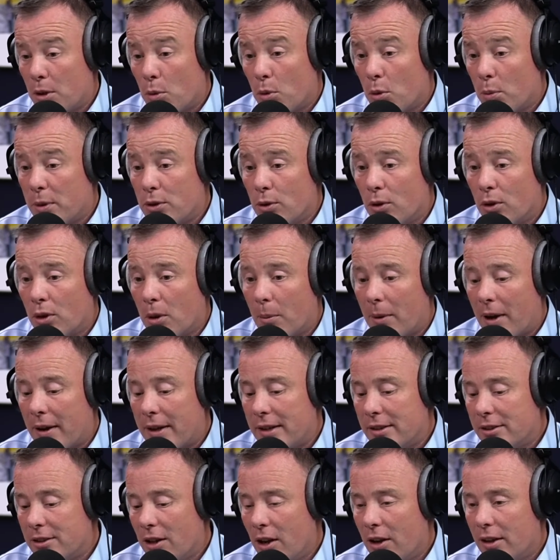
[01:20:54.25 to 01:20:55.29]
What we talk about
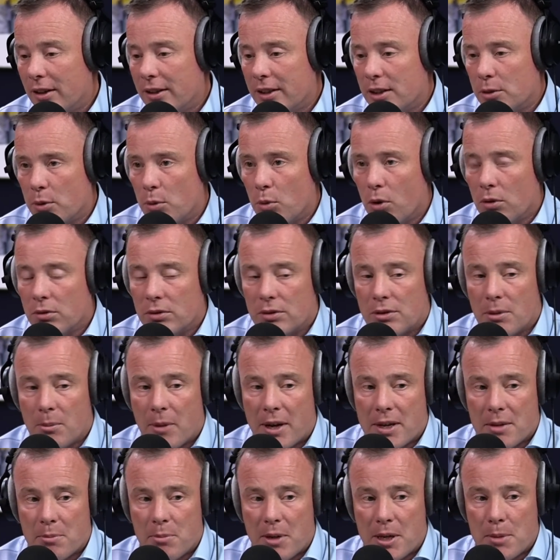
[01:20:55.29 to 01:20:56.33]
internally is we want to
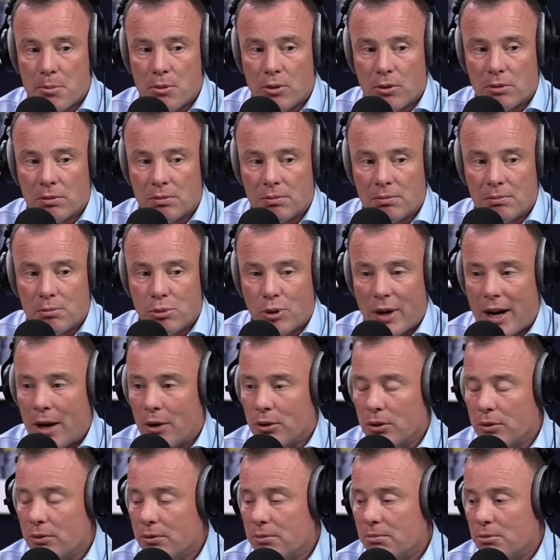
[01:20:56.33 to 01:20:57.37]
make people
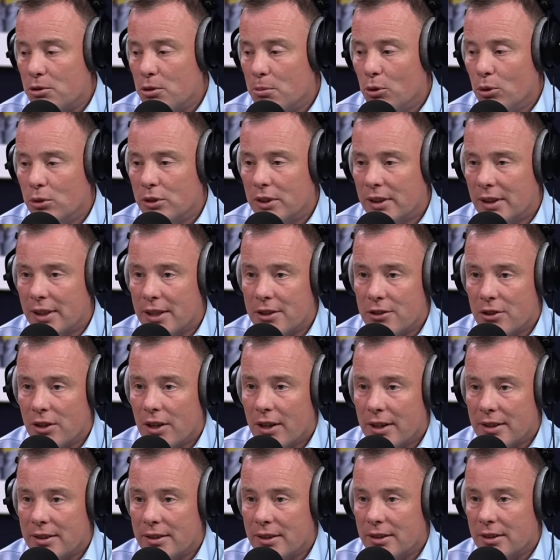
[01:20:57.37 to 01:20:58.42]
proud of supporting Leeds
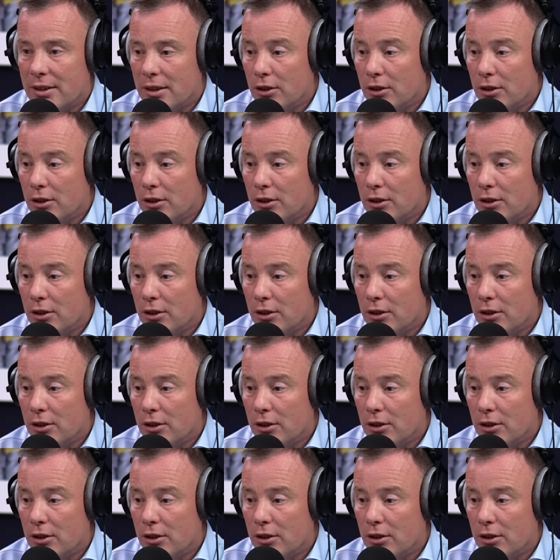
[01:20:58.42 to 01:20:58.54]
United.